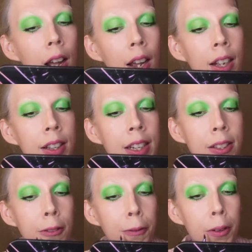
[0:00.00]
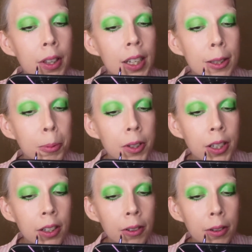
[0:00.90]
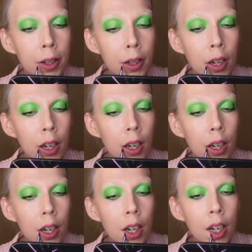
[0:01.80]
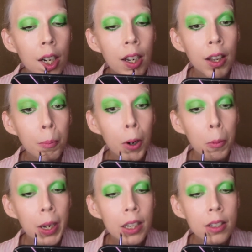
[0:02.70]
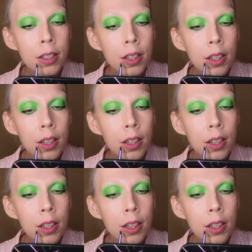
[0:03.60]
at least for this particular look and moment,